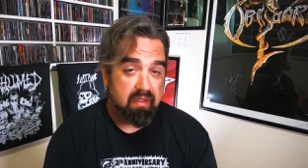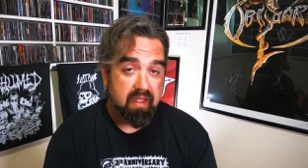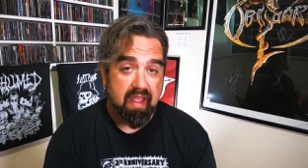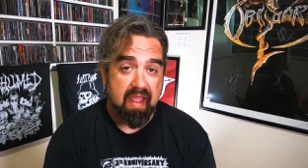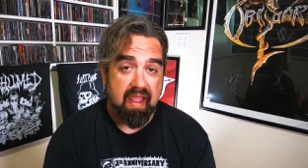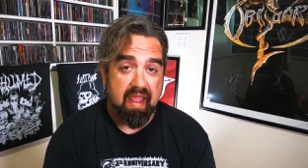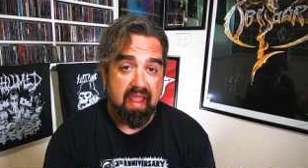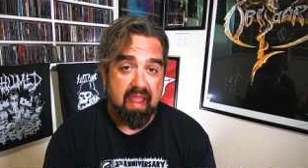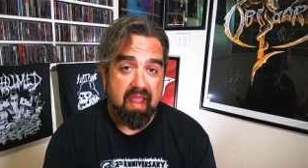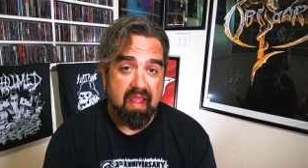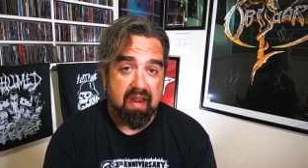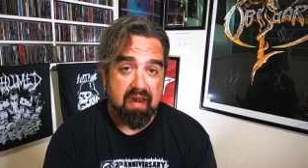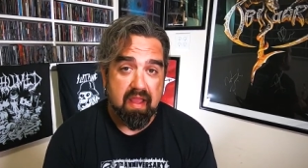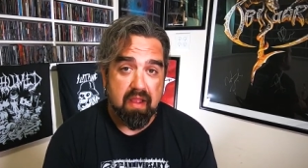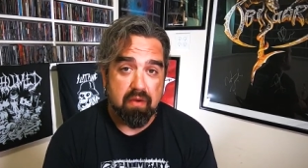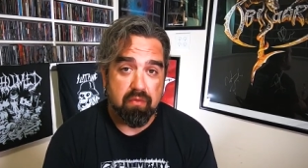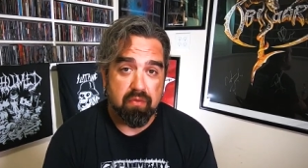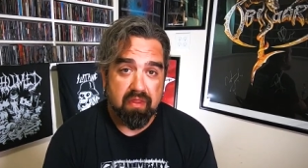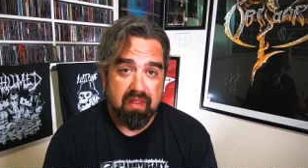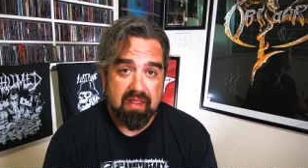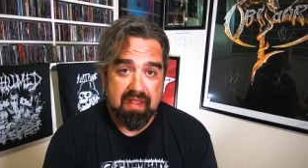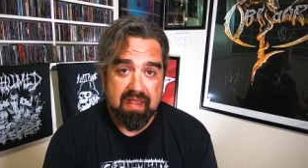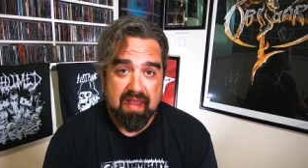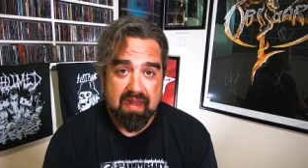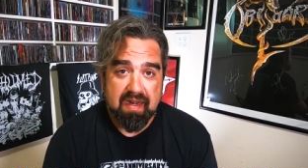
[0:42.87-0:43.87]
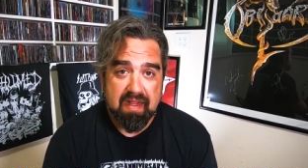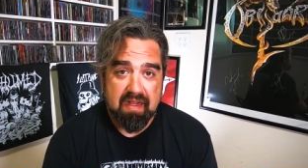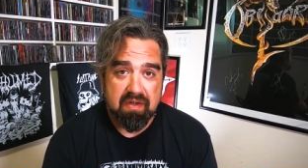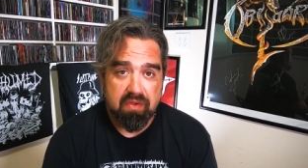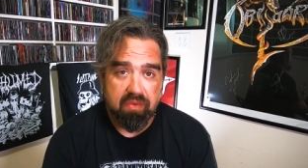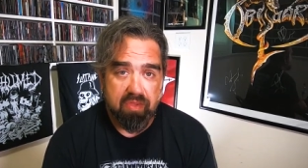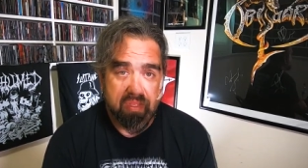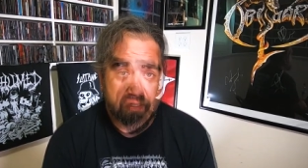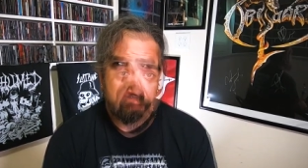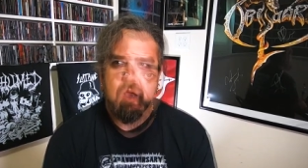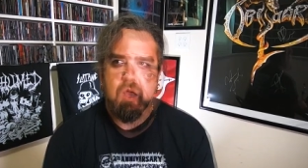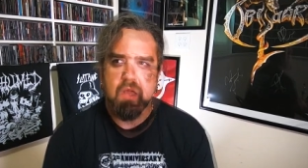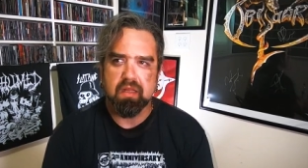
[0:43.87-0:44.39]
And I really got into
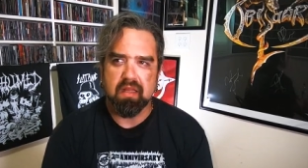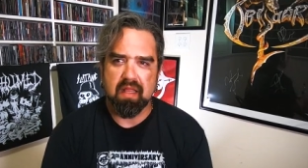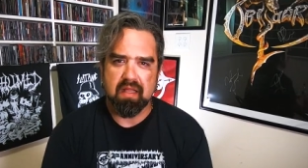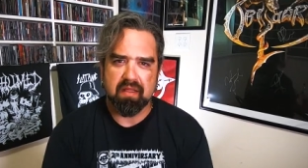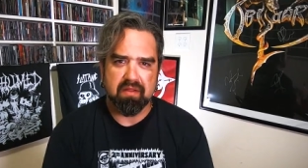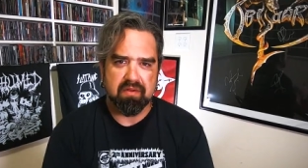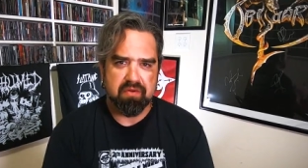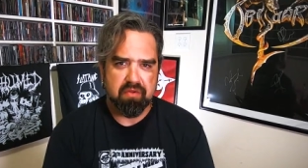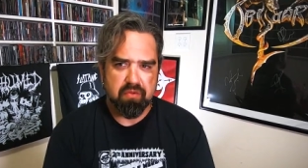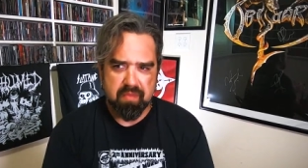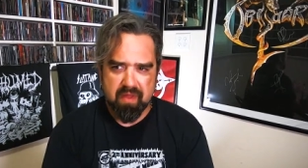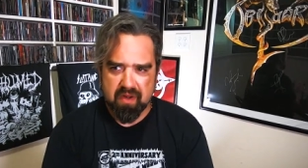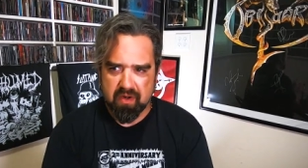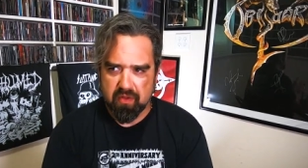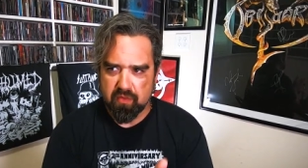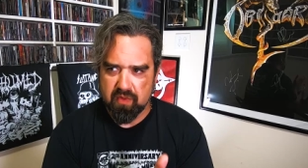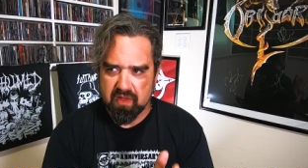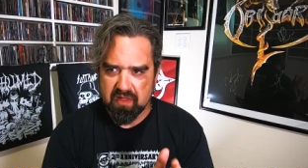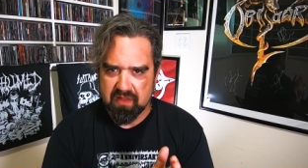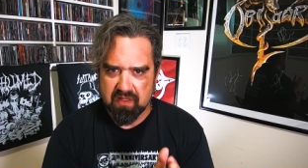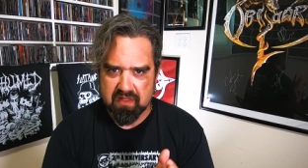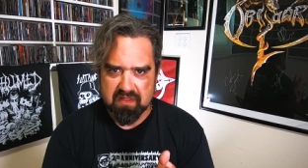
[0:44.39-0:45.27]
it. Unlike the new metal one,